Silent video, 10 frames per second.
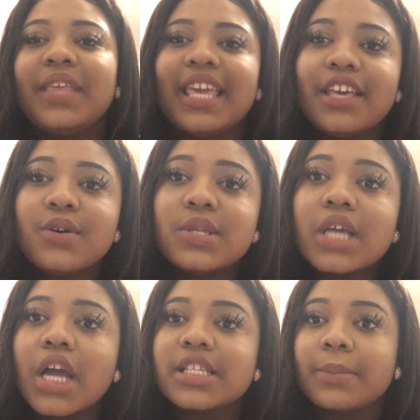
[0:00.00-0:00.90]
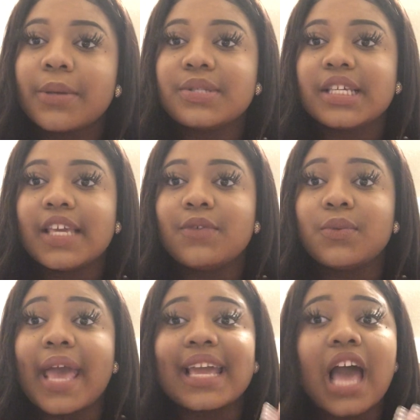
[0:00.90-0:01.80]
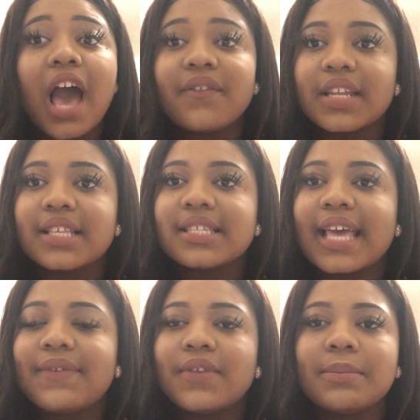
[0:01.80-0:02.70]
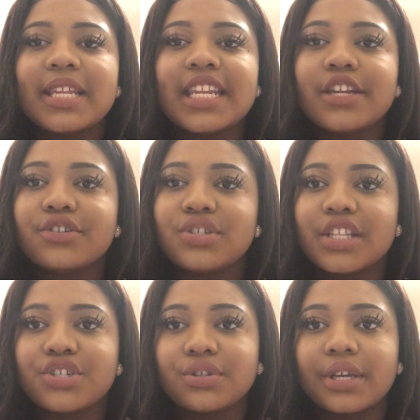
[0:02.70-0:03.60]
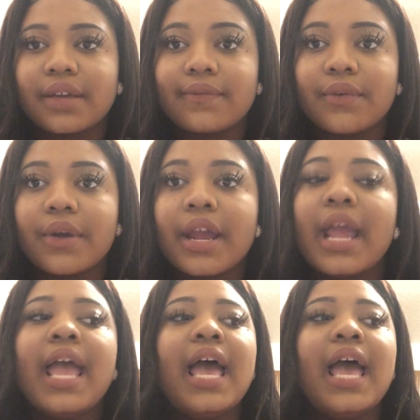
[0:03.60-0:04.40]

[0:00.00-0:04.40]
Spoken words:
heels are supposed to give you that confidence, that feminine energy that you're looking for.